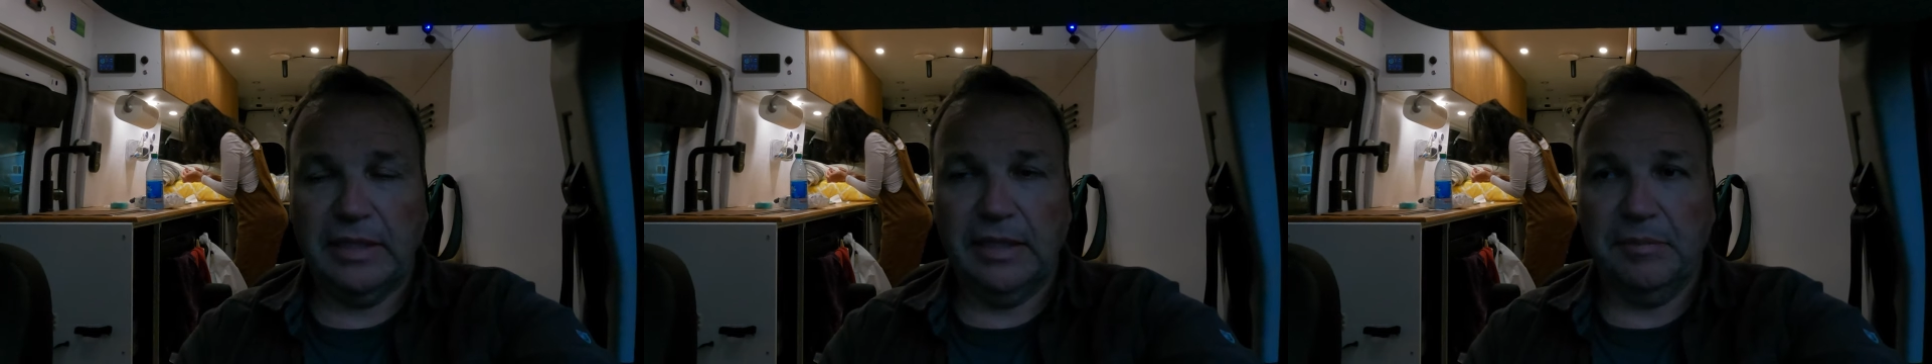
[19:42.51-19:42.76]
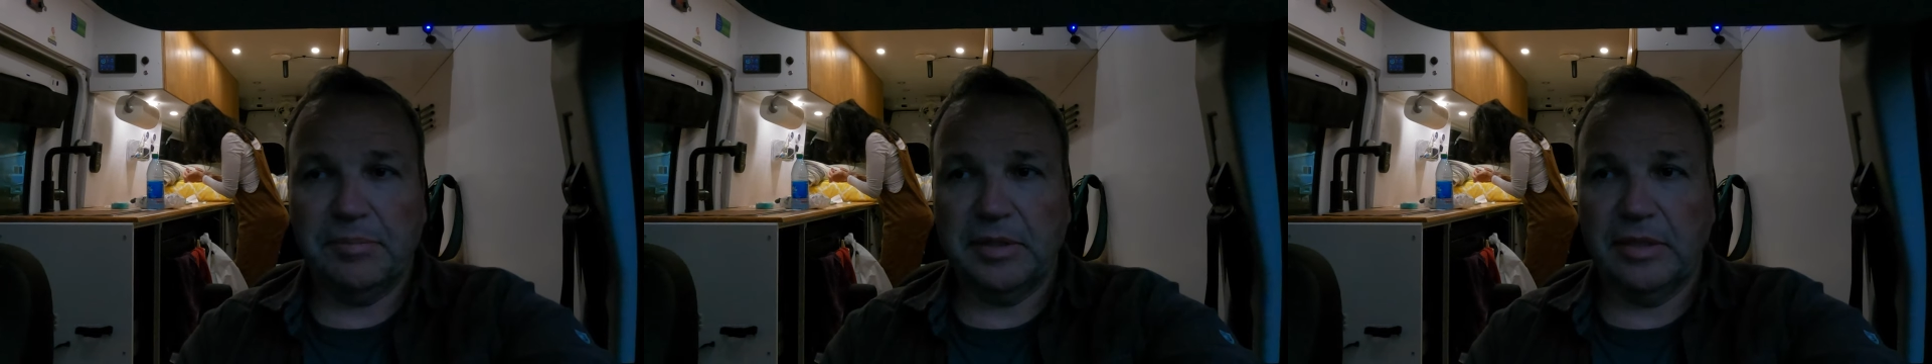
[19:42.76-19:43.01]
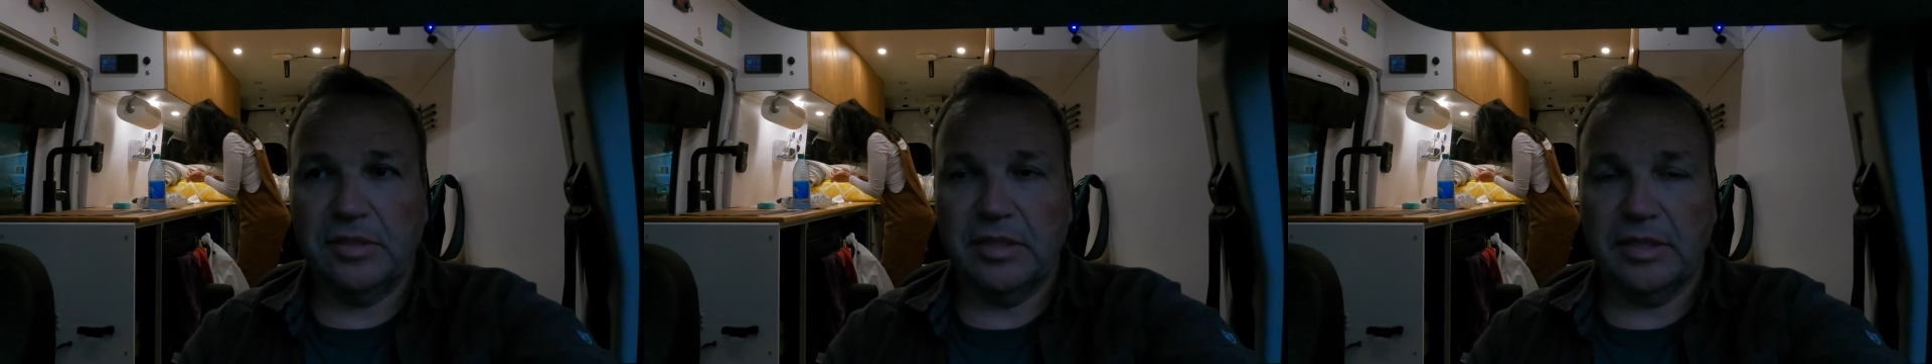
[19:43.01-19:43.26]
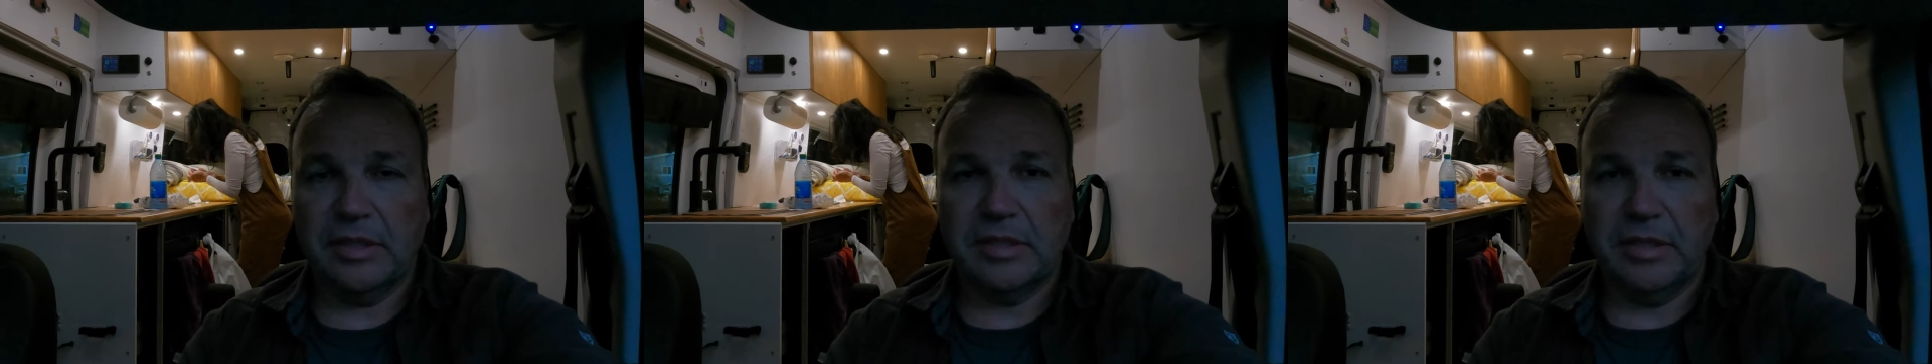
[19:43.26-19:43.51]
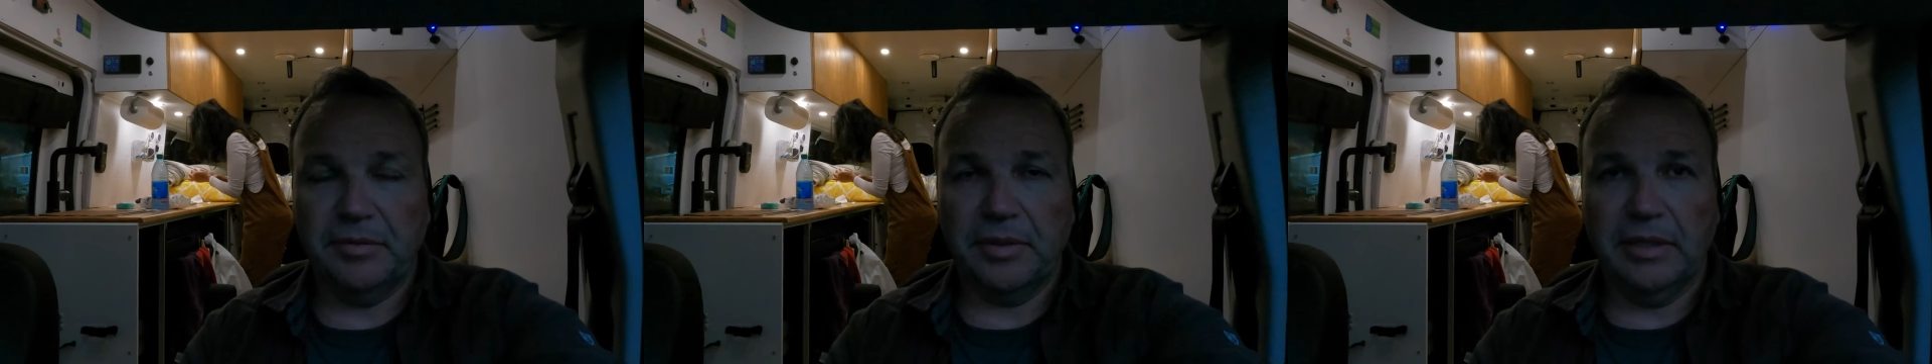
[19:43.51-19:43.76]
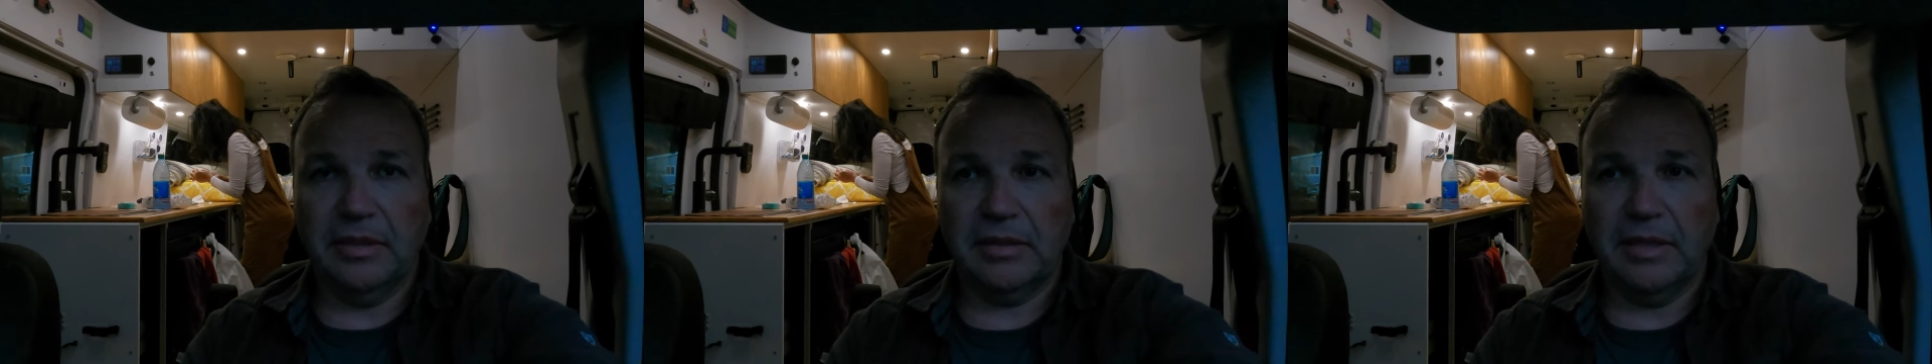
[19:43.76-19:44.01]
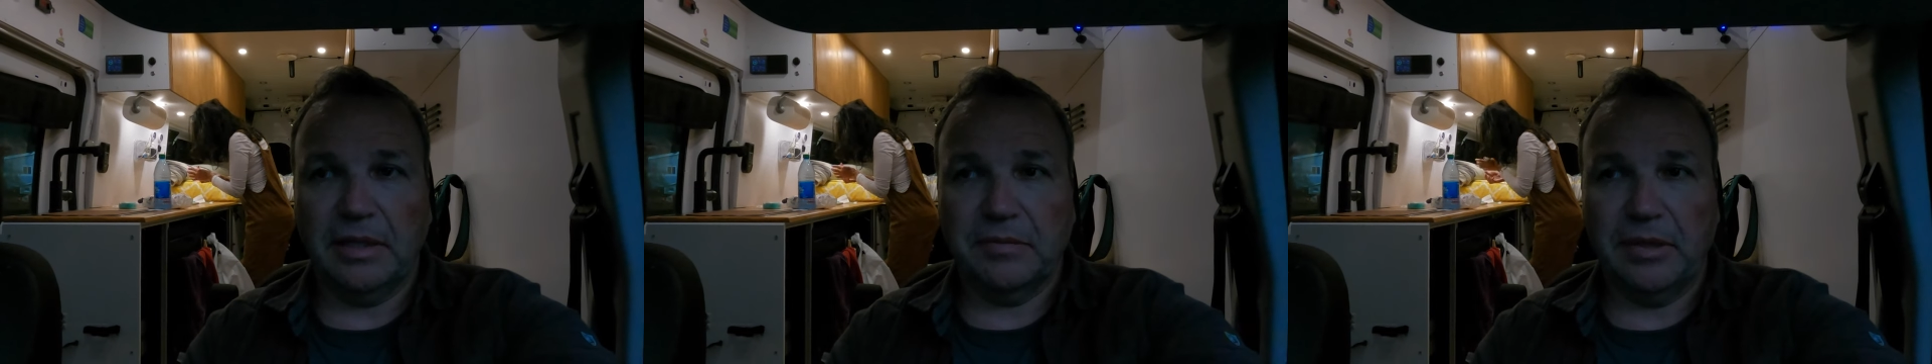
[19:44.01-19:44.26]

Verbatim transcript: clip so that you could see what it looked like